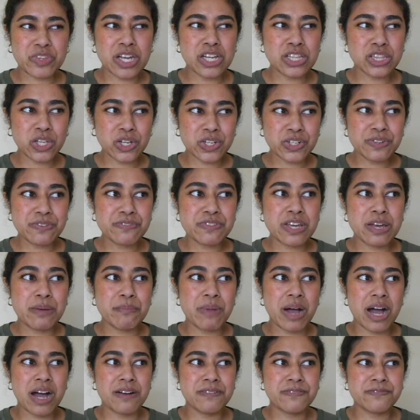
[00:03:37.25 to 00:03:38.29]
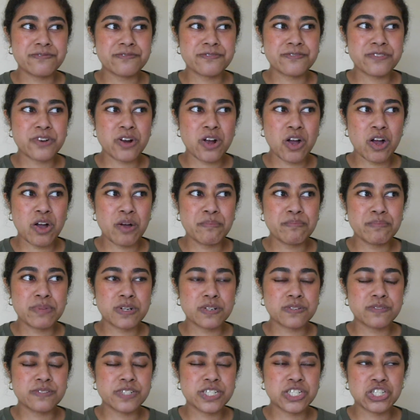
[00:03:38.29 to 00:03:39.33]
A lot of them are from
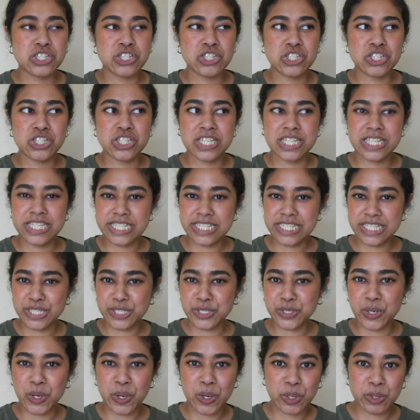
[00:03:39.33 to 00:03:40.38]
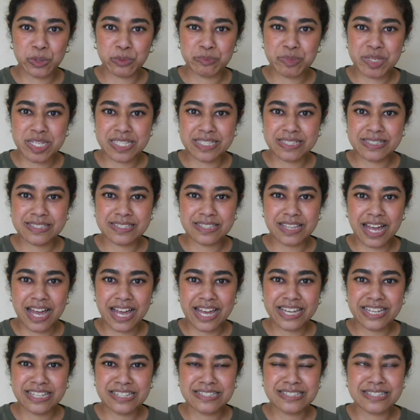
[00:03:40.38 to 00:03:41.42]
Rashida Coleman's
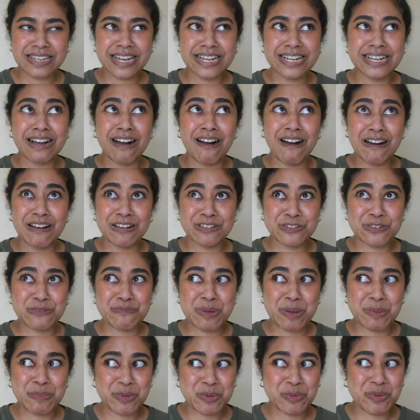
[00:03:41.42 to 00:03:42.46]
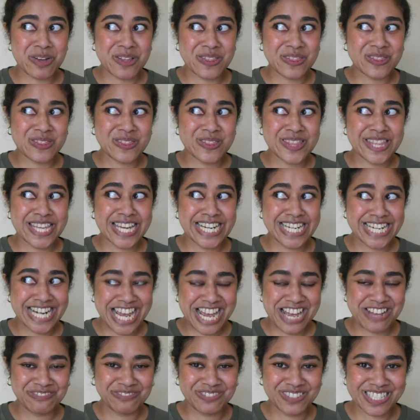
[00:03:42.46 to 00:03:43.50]
lines. I can't remember what their
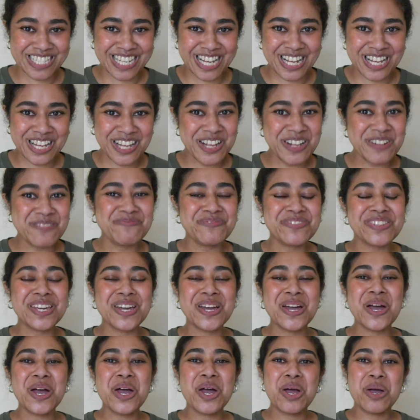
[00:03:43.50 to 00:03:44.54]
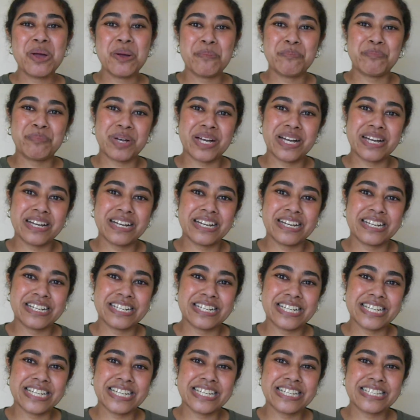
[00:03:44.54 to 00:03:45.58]
names are,
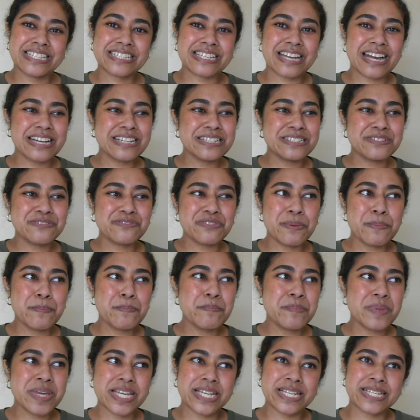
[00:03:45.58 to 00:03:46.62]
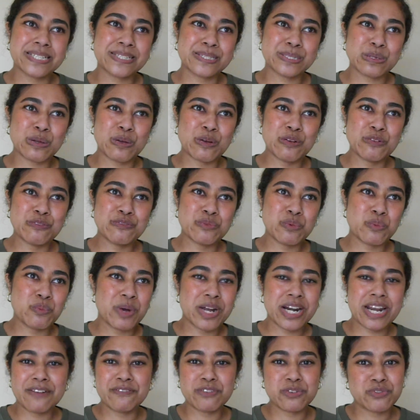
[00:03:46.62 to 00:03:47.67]
but it's kind of a mix of
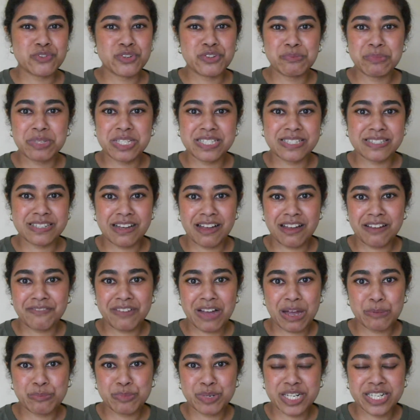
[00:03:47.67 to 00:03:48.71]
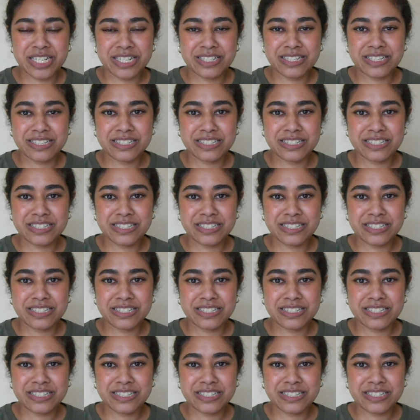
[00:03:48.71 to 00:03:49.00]
whatever Ruby Star fabric